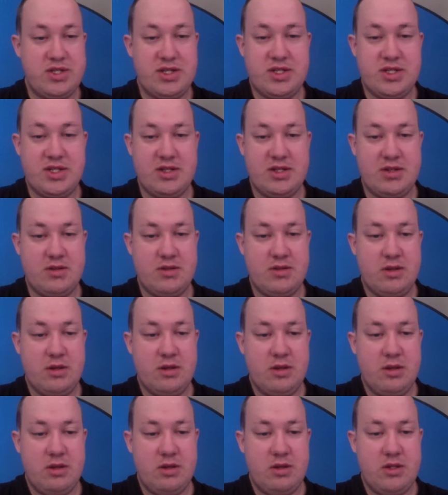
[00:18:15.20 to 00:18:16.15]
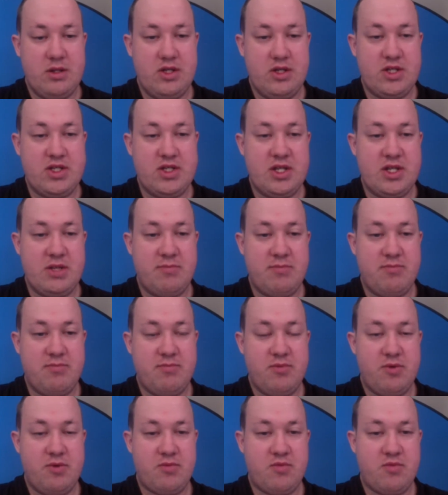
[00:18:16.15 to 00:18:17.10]
a
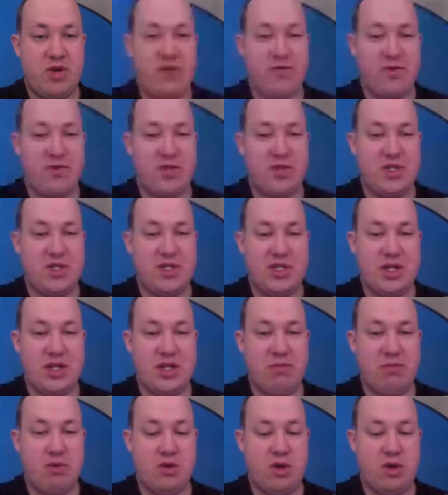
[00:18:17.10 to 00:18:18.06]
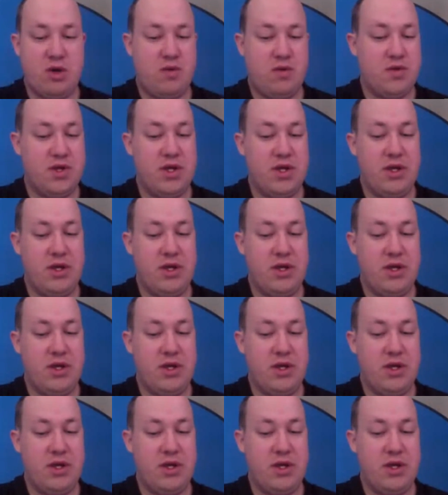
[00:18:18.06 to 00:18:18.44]
reference example only.